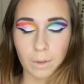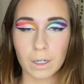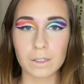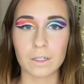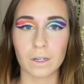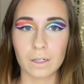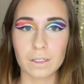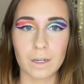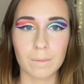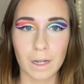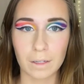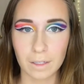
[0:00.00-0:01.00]
but as long as I'm
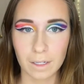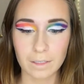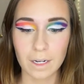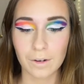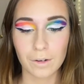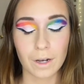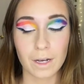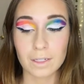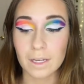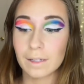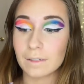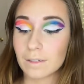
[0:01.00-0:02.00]
not looking down, you guys
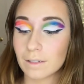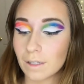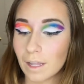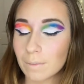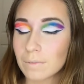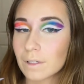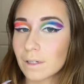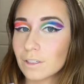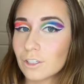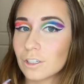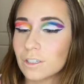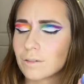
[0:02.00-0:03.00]
can't see them. So let's
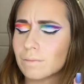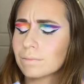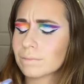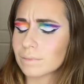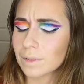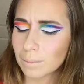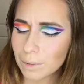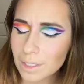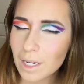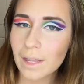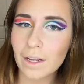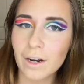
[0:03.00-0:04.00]
just
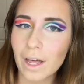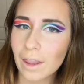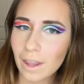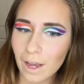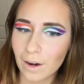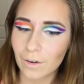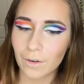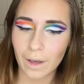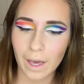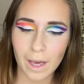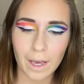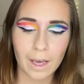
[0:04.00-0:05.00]
pretend they're not there,
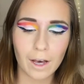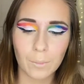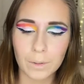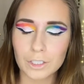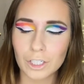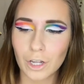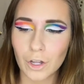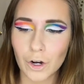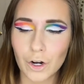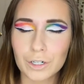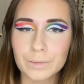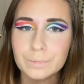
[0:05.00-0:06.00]
okay? Help each
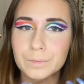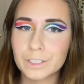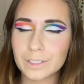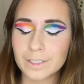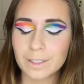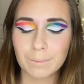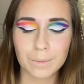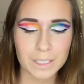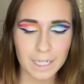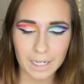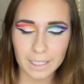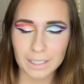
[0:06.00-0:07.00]
other,
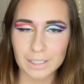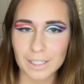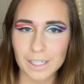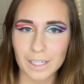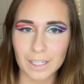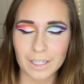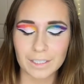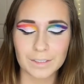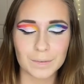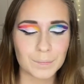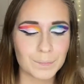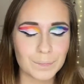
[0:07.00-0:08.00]
pretend it looks good.
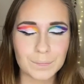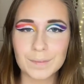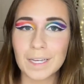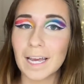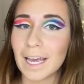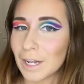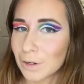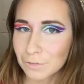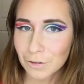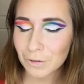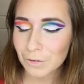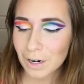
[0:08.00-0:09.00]
It'll
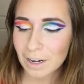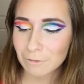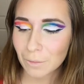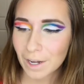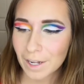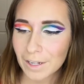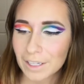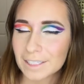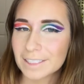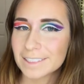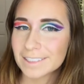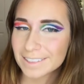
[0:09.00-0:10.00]
photograph well.
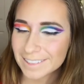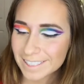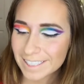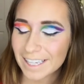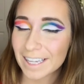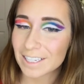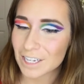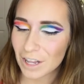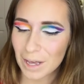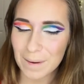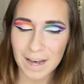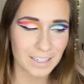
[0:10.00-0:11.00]
That's all
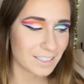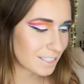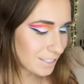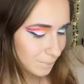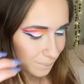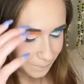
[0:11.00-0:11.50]
that matters.